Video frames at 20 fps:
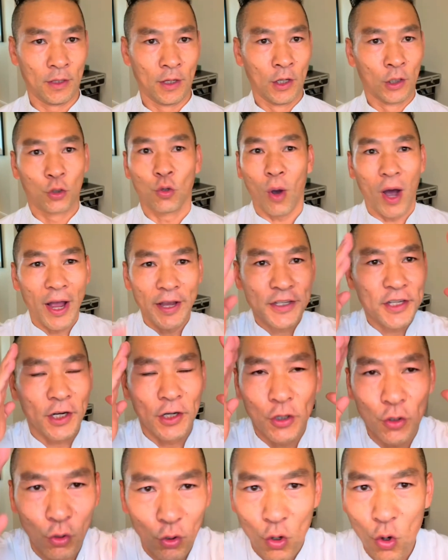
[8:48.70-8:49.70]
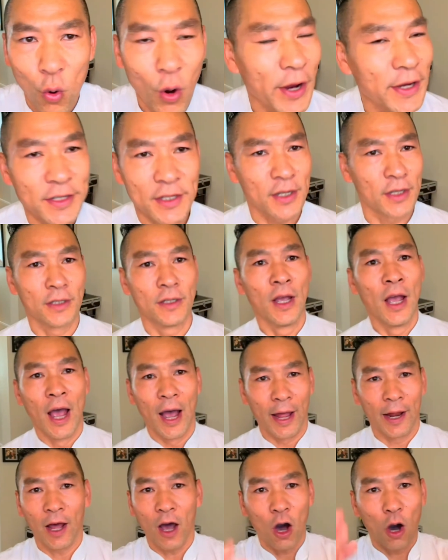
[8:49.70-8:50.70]
to answer your question
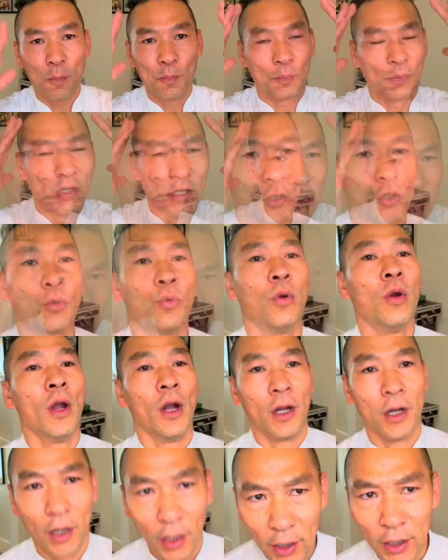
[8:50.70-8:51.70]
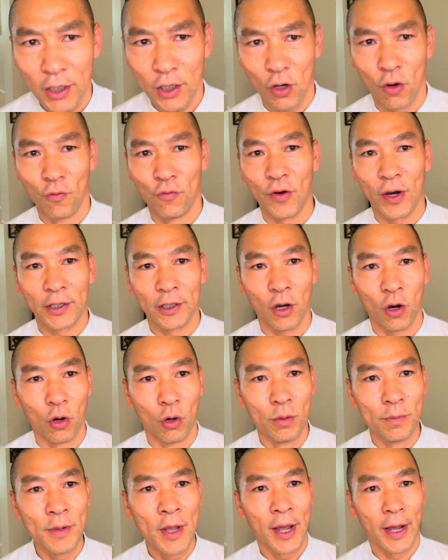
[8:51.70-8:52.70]
and help you learning Kung Fu at
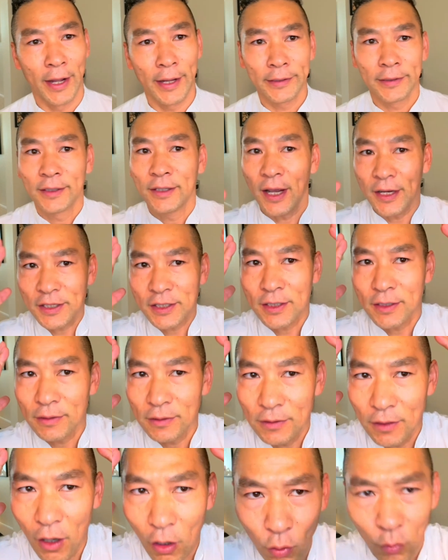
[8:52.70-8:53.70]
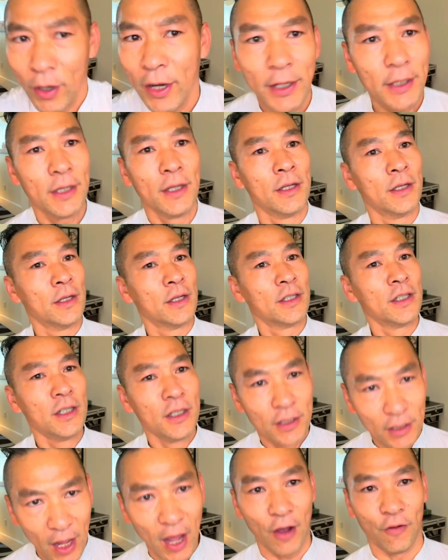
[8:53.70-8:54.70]
home and that's already
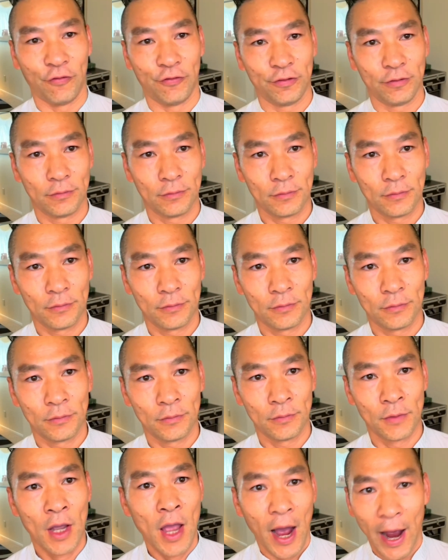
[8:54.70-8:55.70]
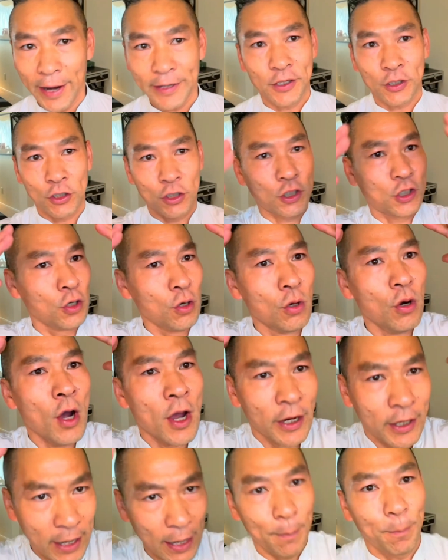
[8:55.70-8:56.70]
enough. I still
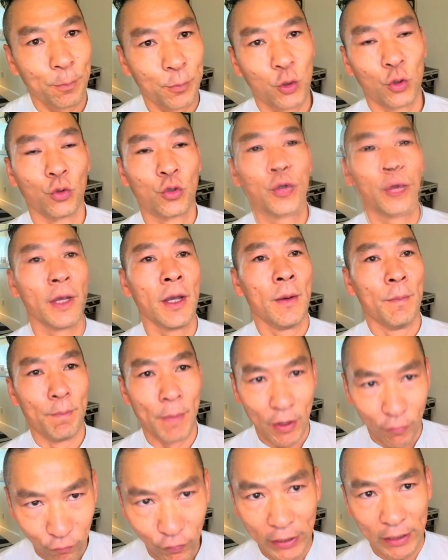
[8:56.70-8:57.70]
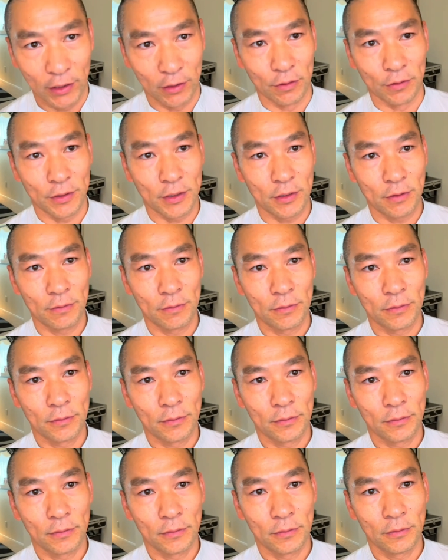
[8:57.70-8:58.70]
keep to do my videos.
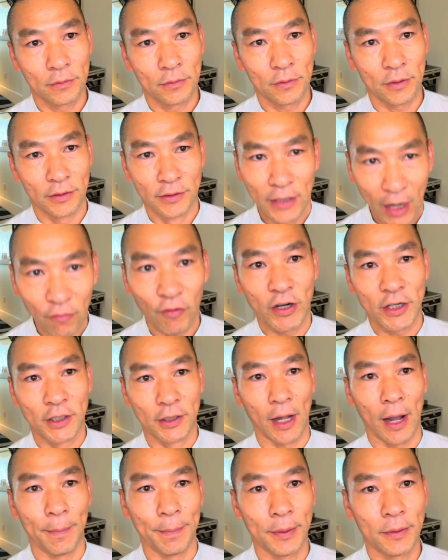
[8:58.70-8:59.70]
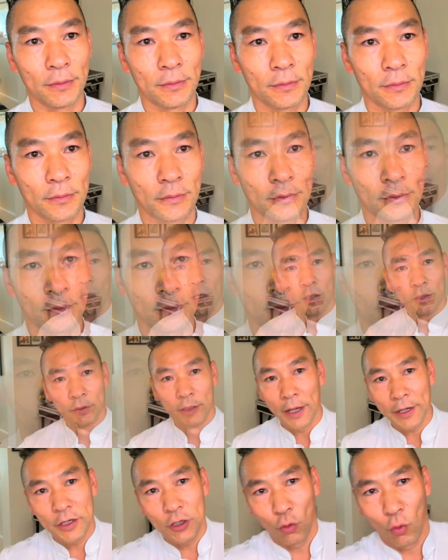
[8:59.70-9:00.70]
Never stop.
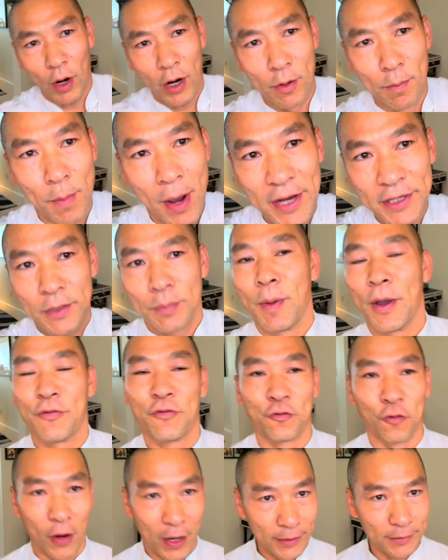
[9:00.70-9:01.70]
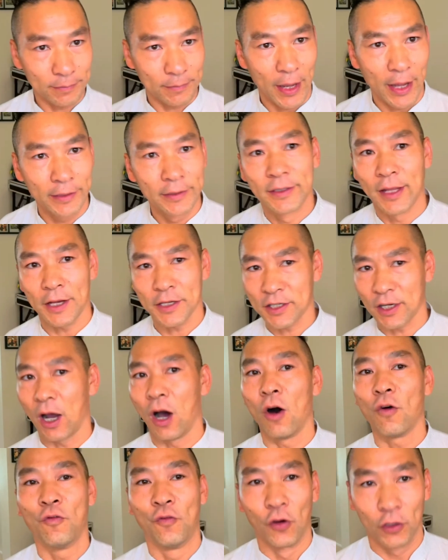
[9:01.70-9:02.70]
Thank you very much, my friend. And that's all
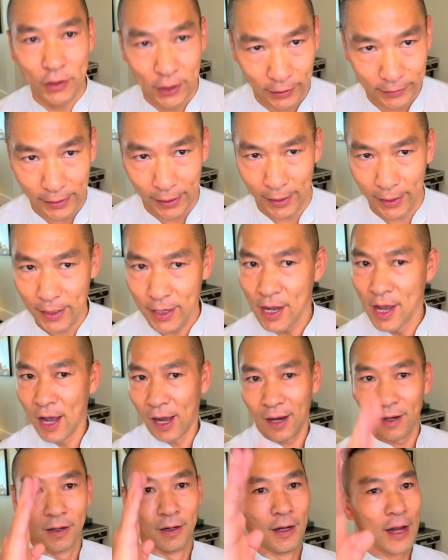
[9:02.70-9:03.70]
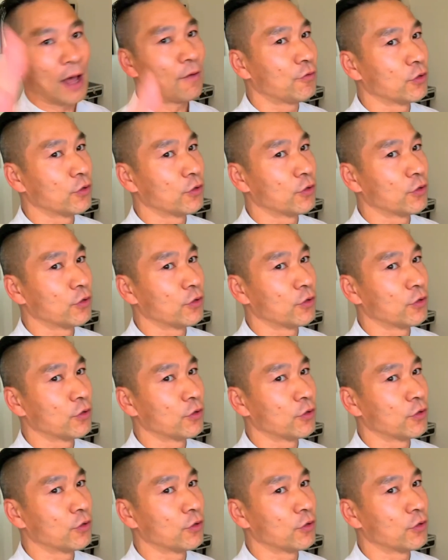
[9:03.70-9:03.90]
for today. I love